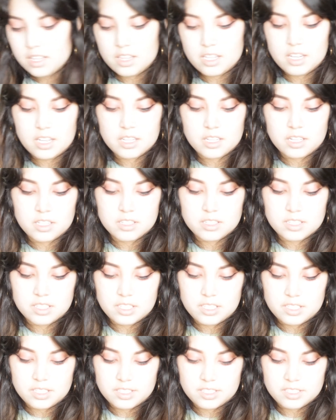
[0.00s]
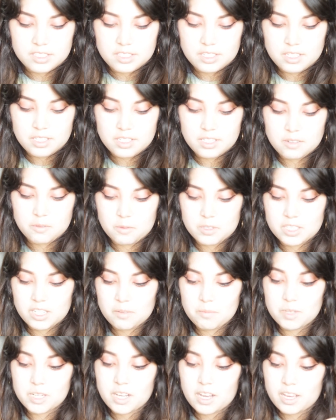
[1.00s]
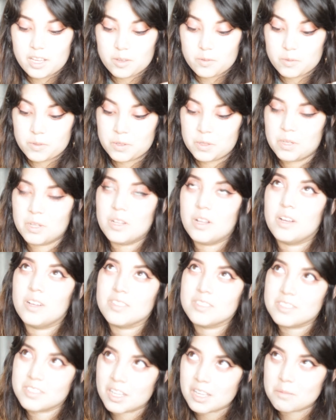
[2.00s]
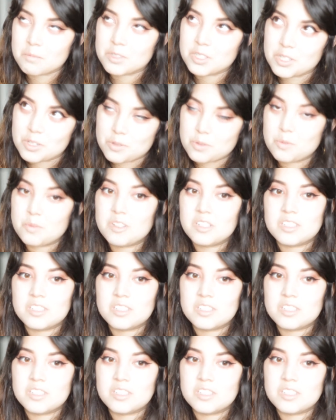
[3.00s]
And then I got these, which I've been eyeing for a long time too.